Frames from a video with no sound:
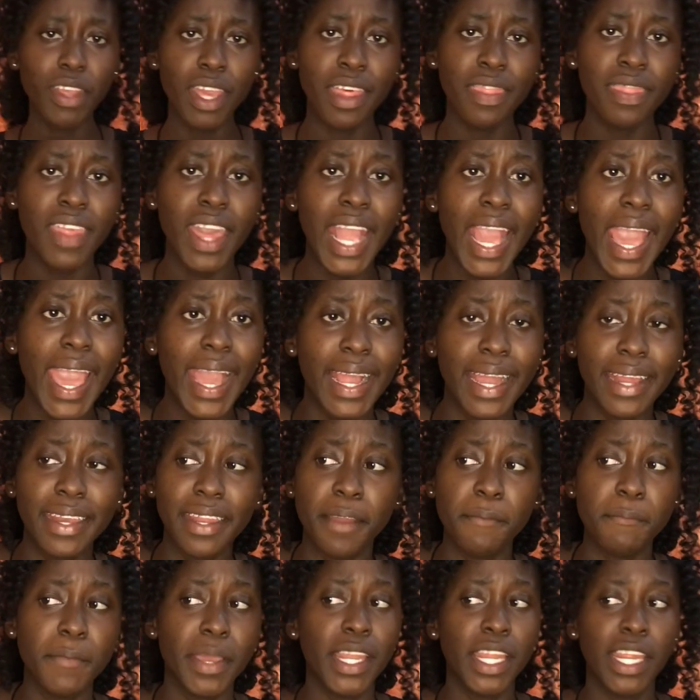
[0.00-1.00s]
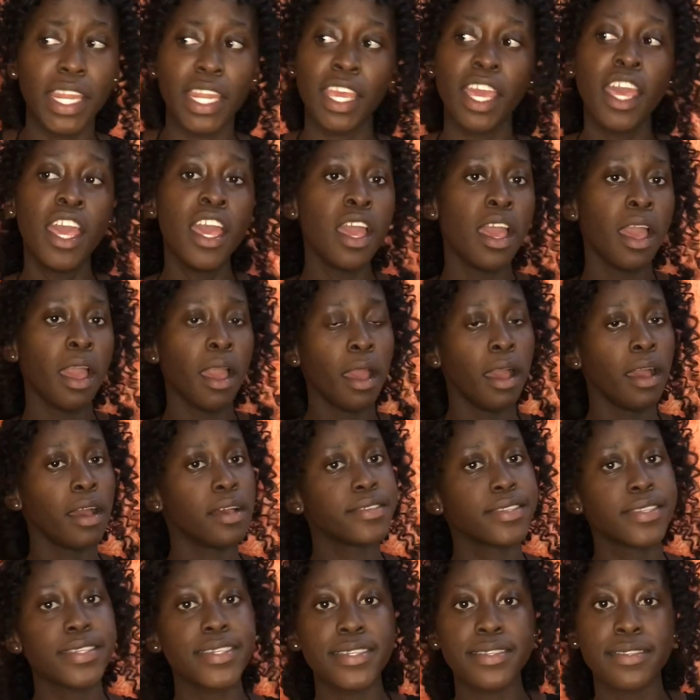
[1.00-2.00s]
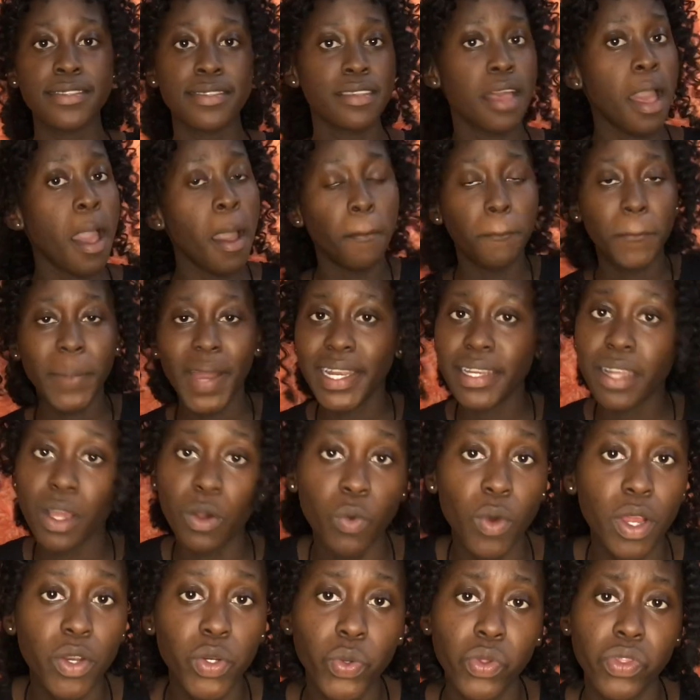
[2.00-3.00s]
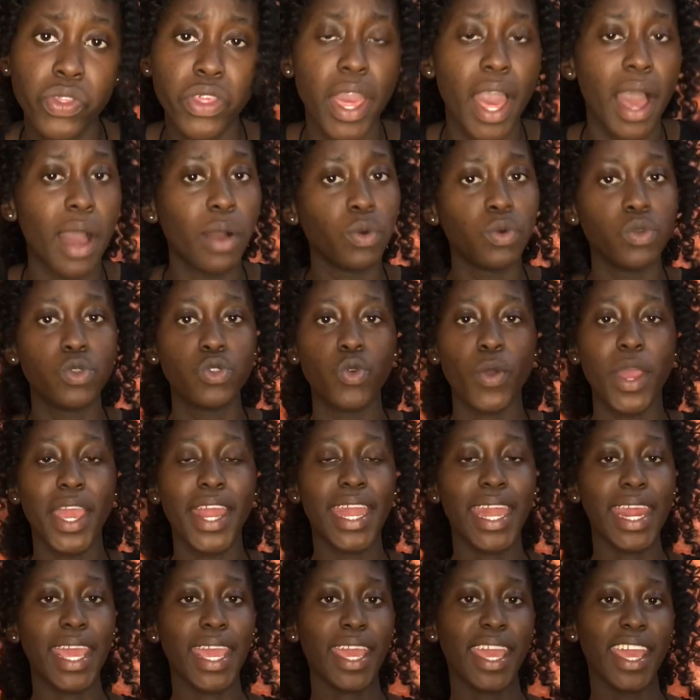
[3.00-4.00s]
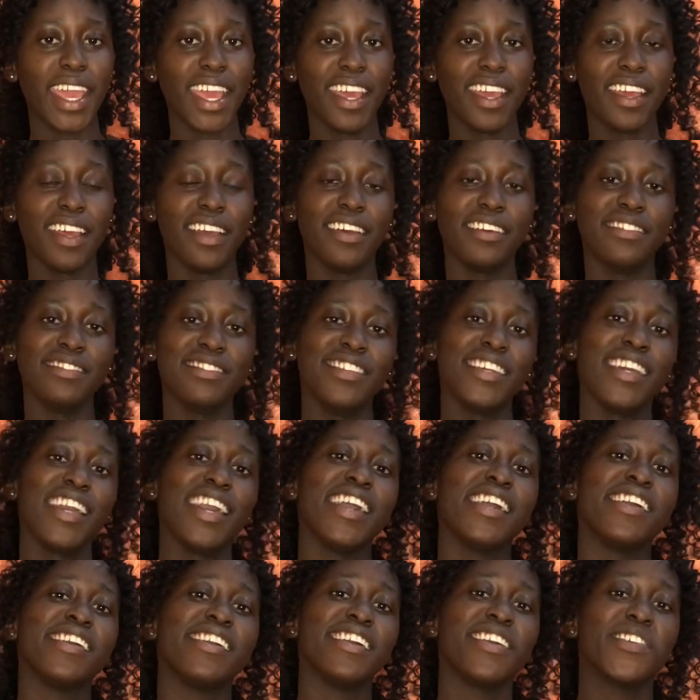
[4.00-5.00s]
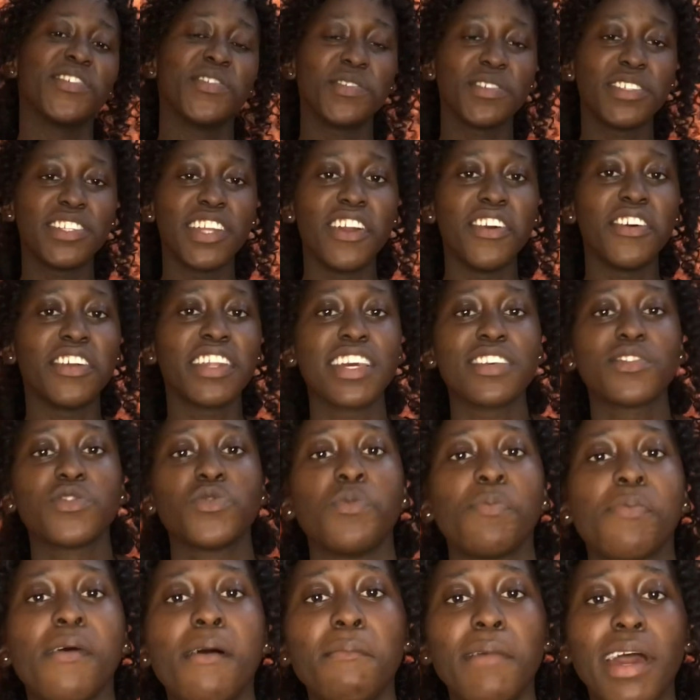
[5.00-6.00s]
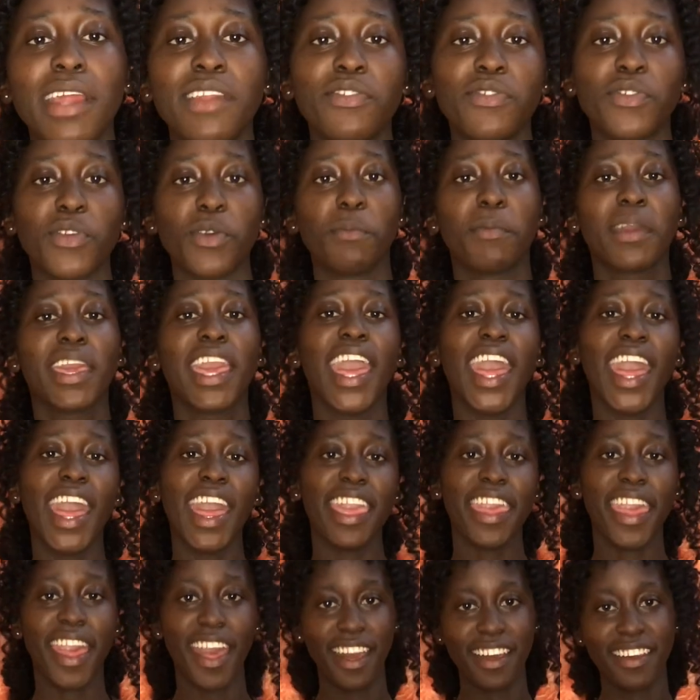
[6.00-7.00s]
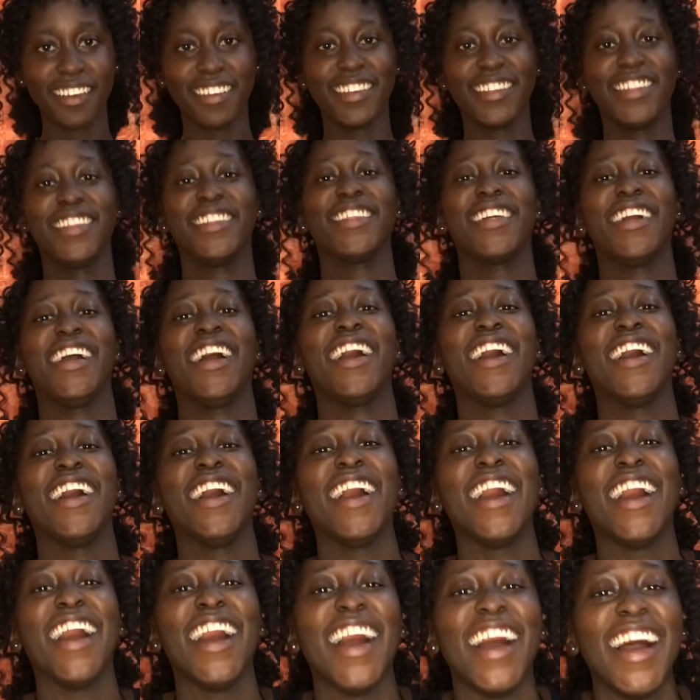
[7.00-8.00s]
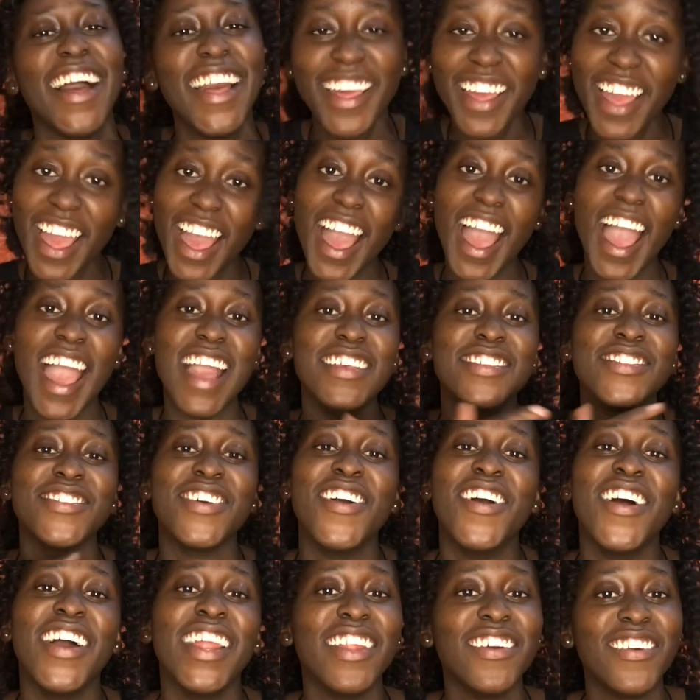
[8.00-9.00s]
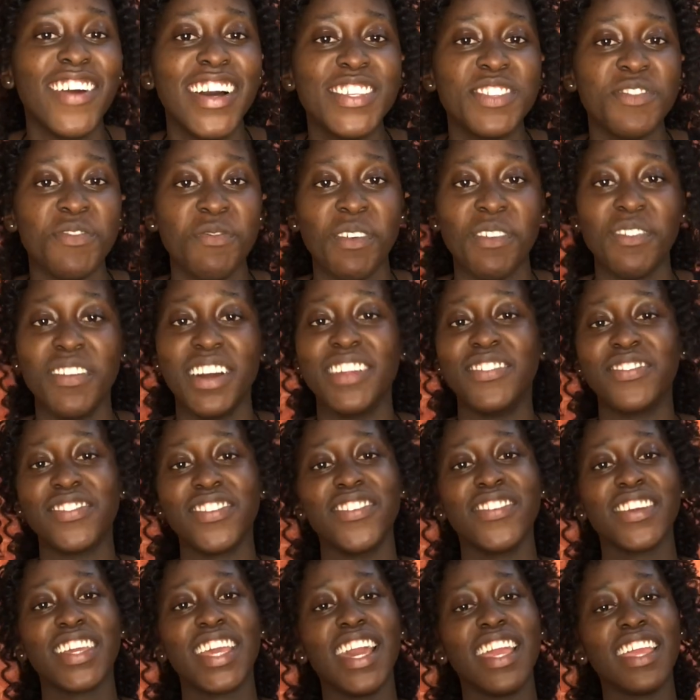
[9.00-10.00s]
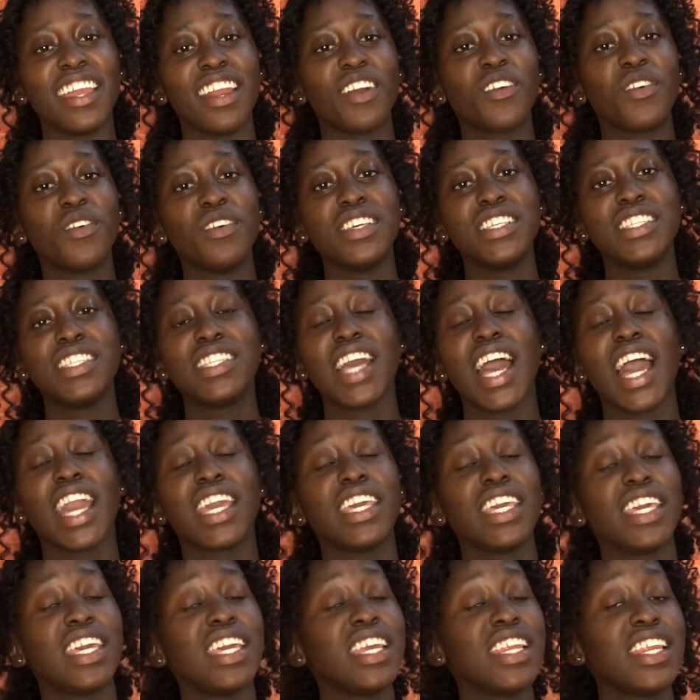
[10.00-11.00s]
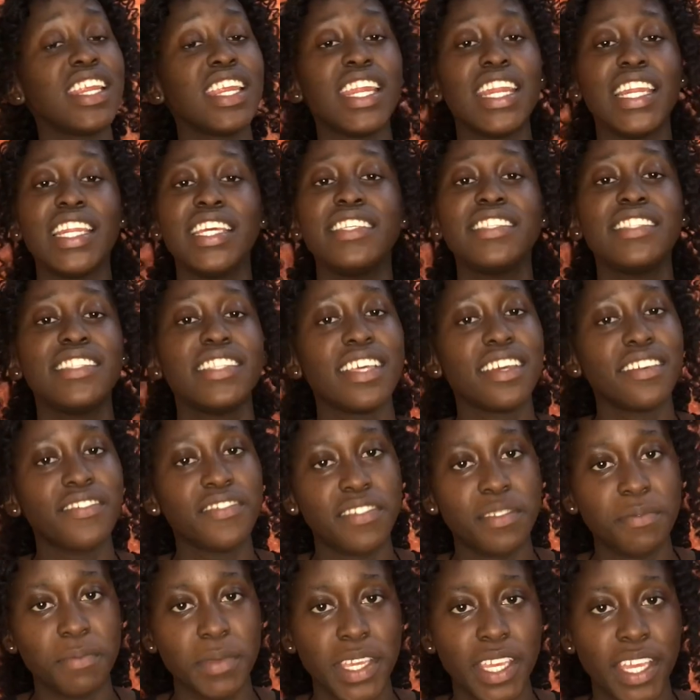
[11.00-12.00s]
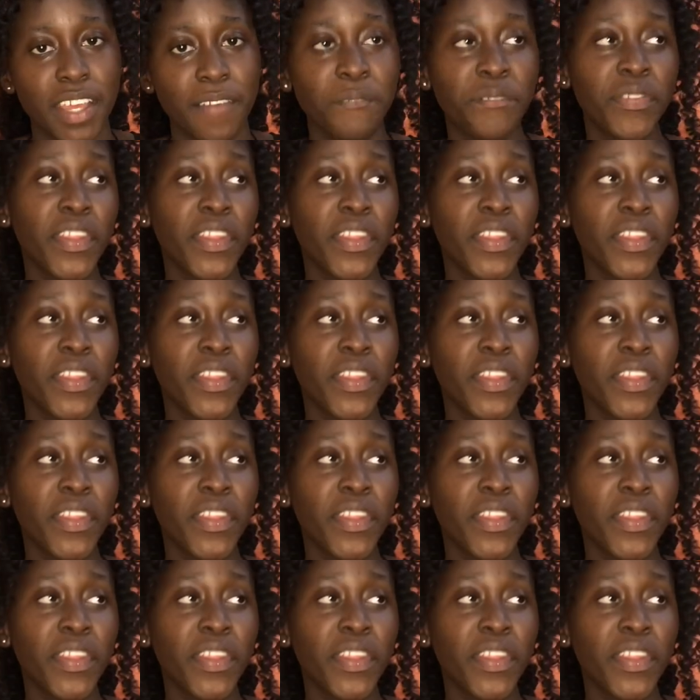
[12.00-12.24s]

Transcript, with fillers: The guy akaniambia nini? Sis, panda kwa nduthi yangu tuende. Hey, shaona Superman from Kenya. I swear walikuwa Superman from Kenya cause aki he really saved me.